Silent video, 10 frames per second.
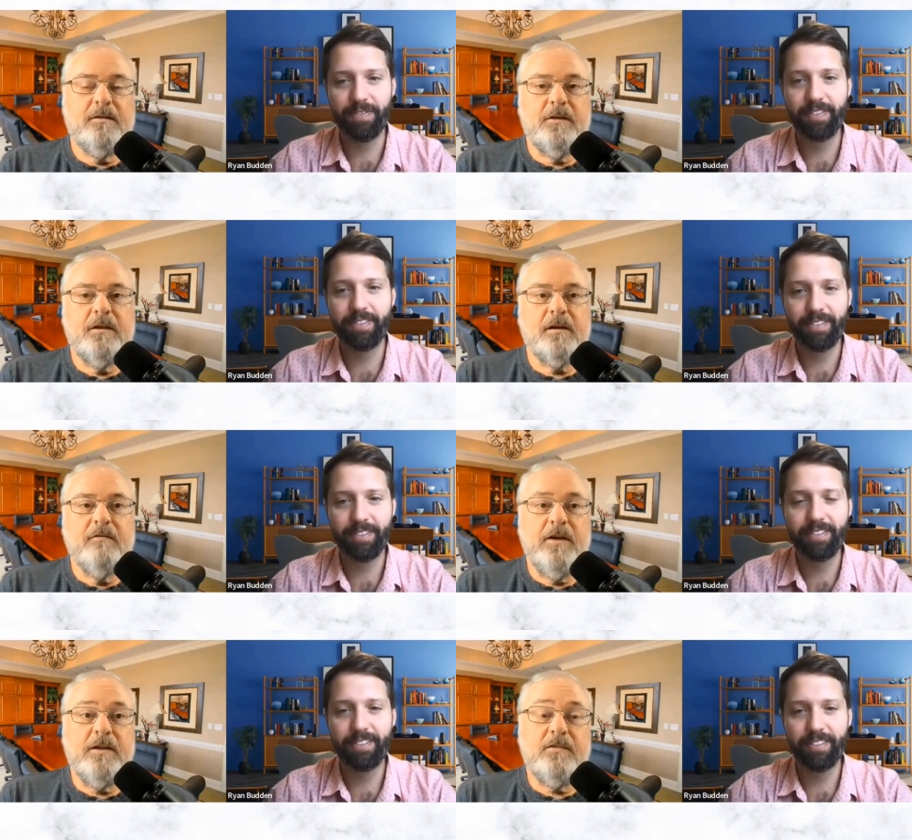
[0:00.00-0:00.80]
Speaker 1: Yes, and the
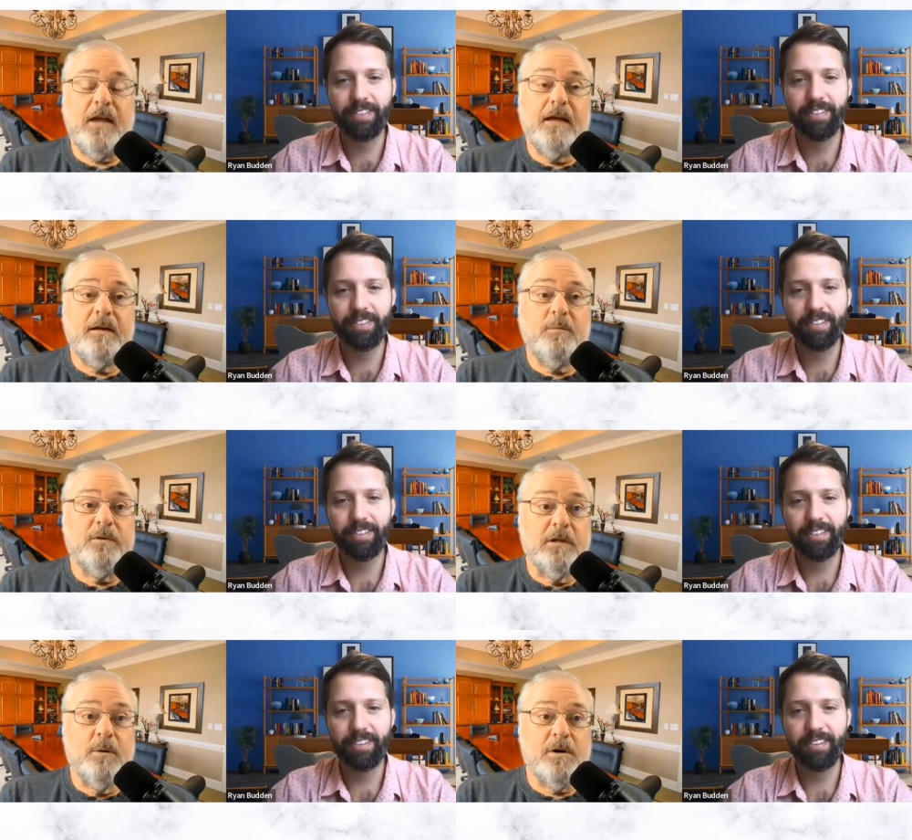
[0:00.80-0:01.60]
convenience, and it
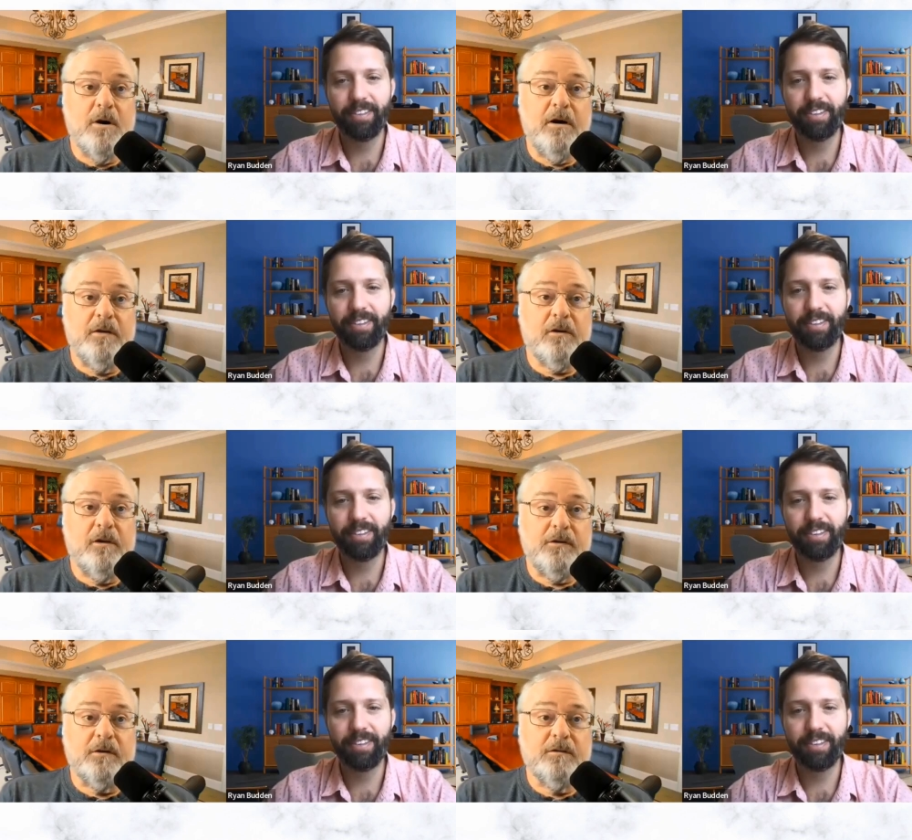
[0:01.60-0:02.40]
was a lower cost
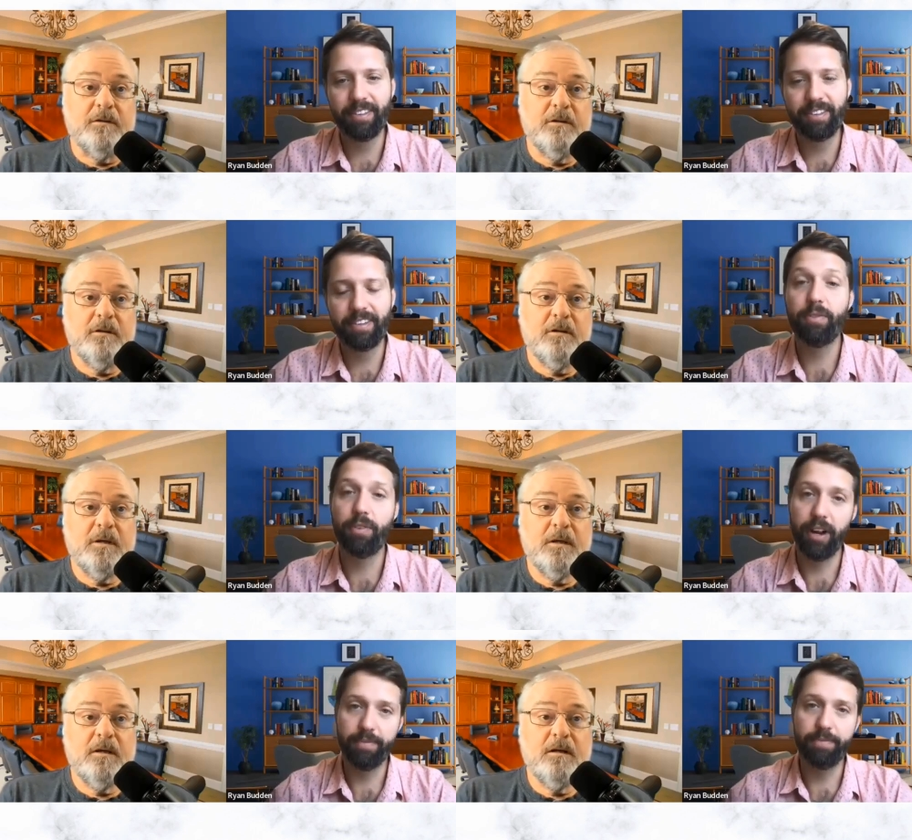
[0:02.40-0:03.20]
also.
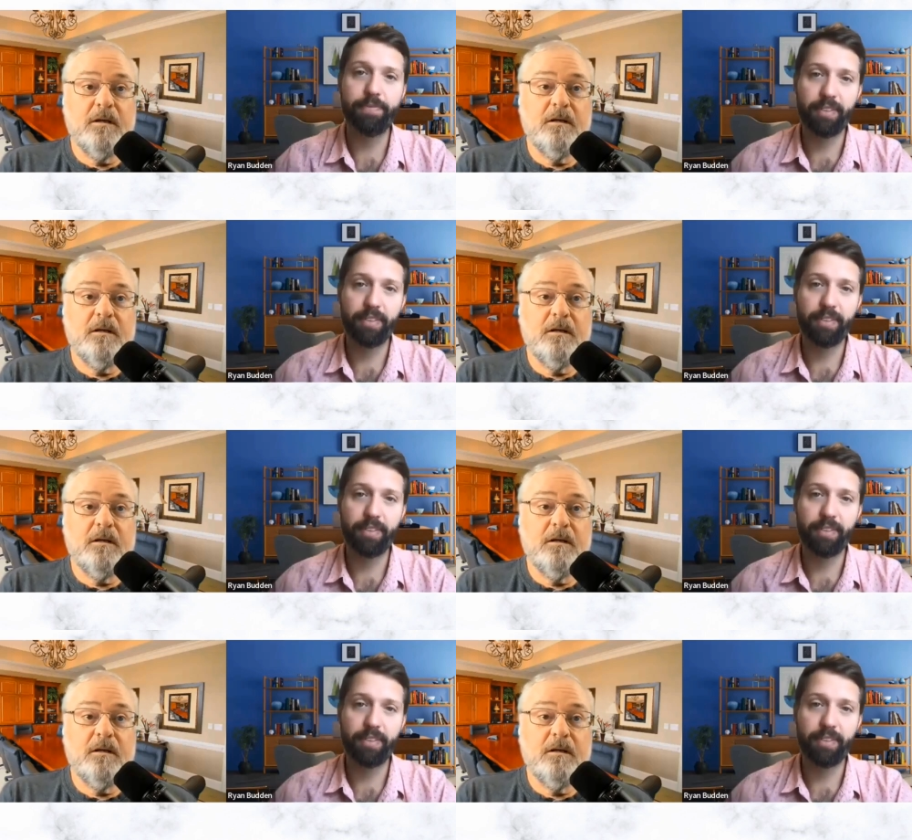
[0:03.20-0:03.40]
Right.